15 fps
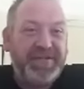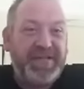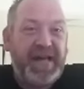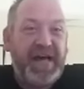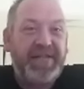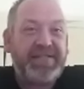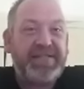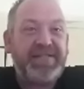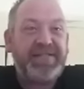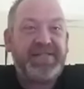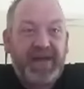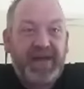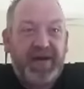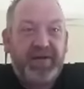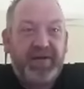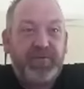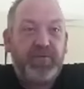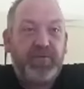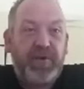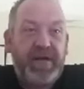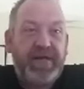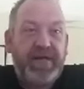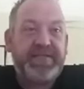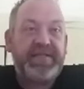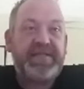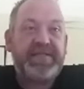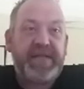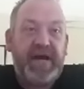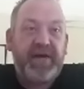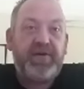a start would raise the
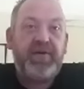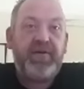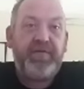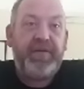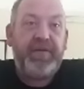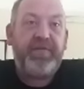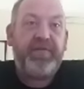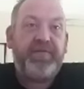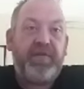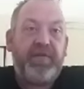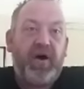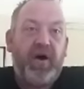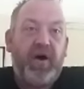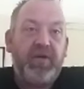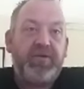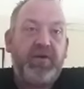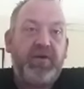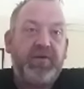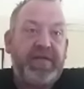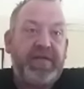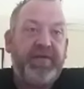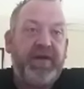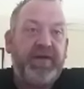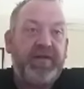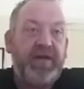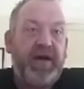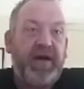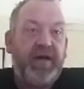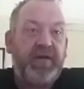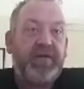standard of living for all those living on the
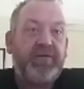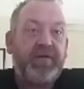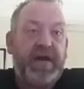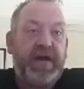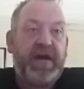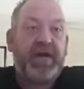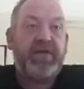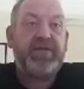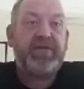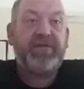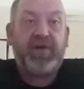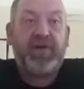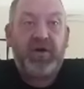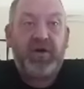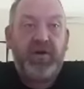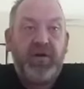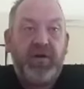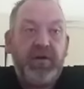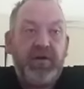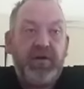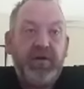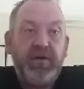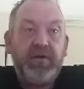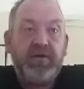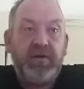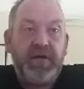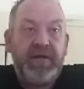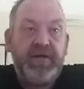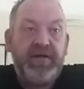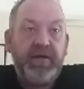island, regardless of colour,
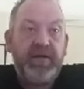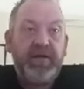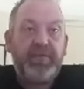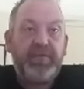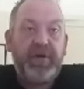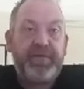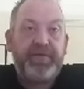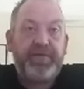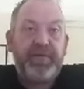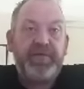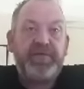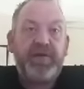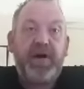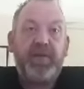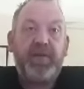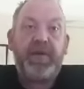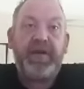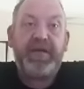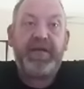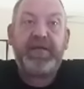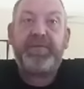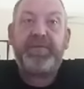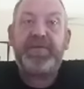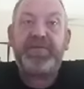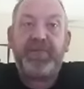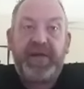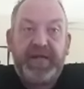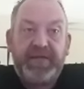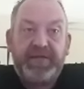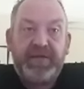creed, preference or political
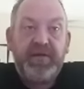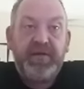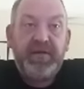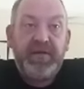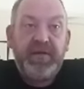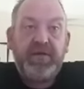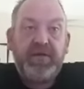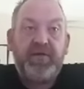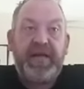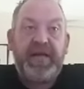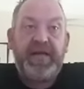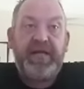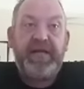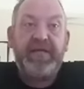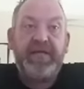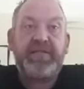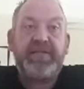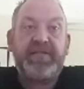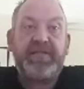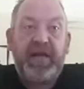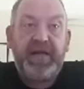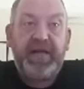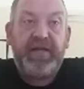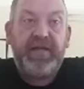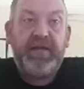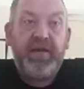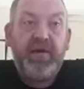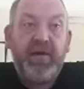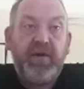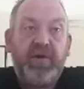persuasion, creating a society
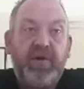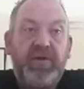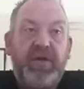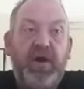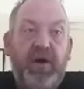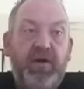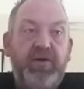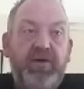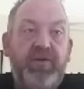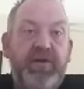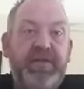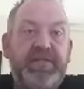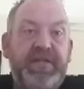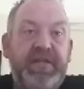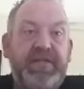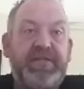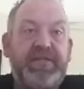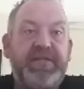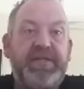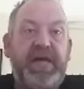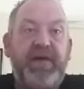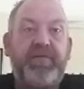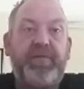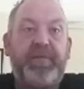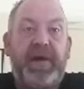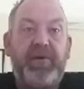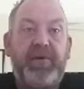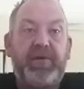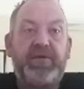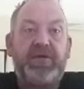where the ordinary citizens have the
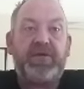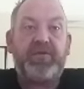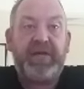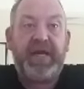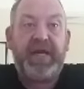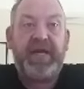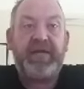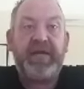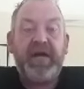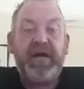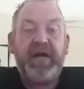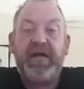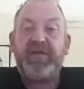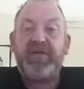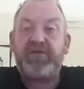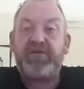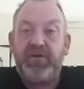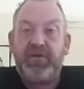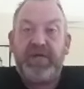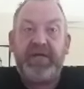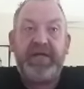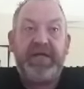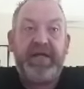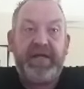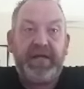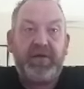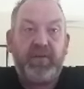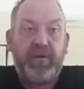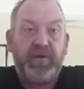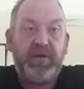power to create a truly
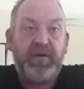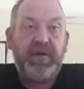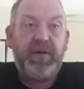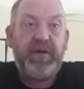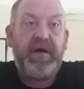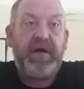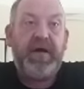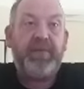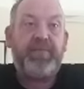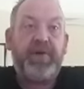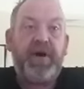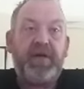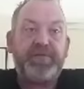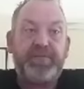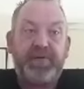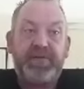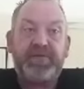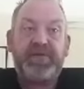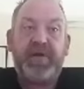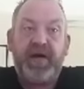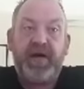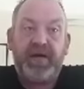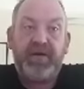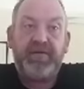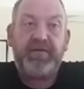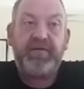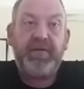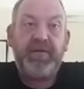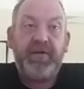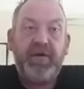equal and prosperous Ireland,
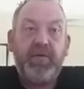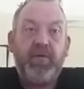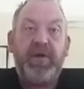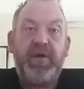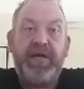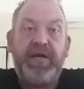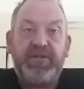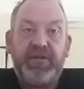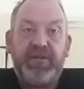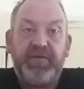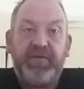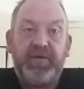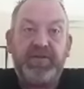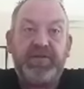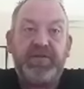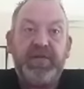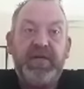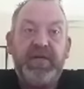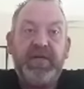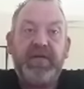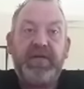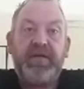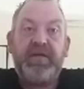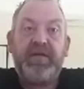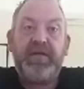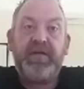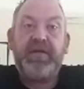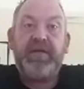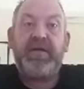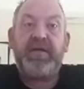where each of us
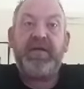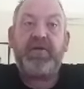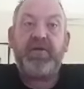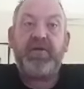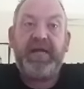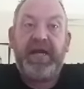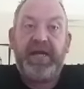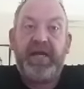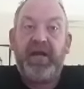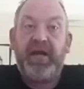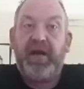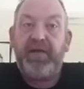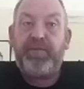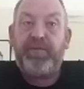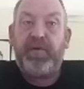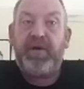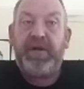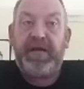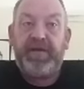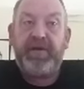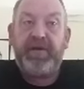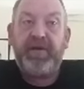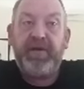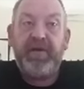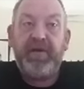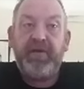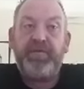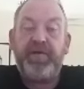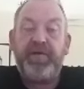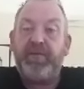can create a life worth living,
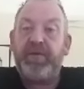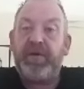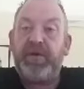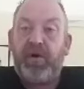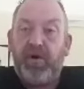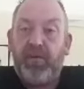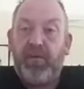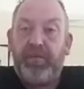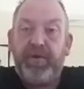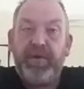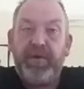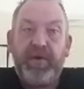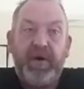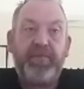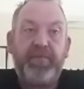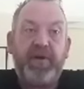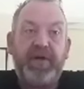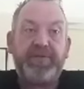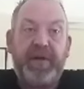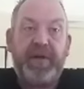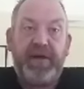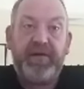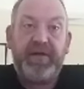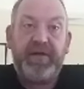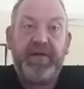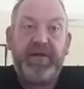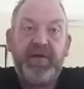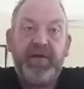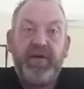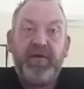filled with hope and prosperity
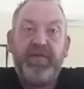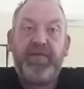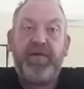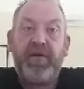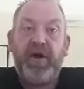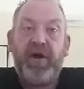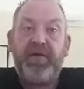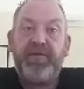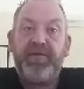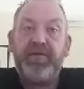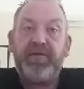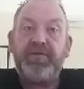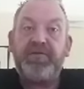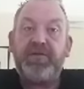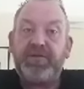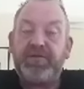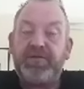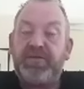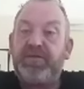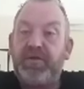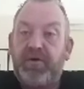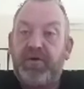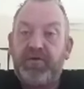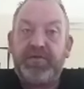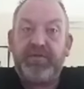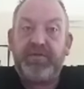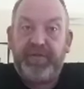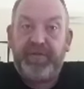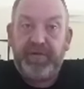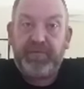for not just the chosen
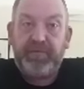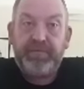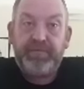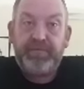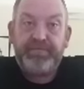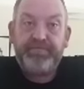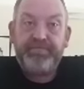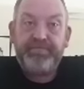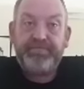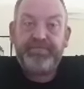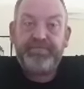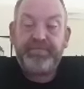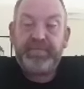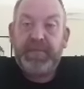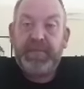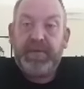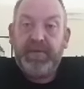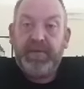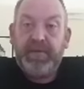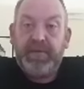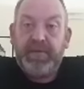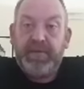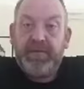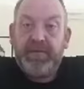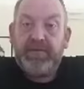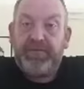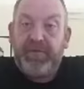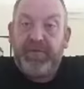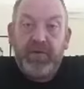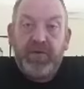few. So if
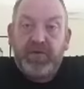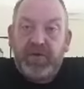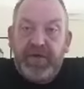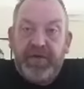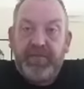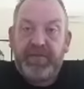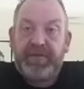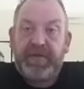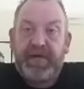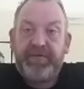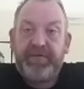you agree with that,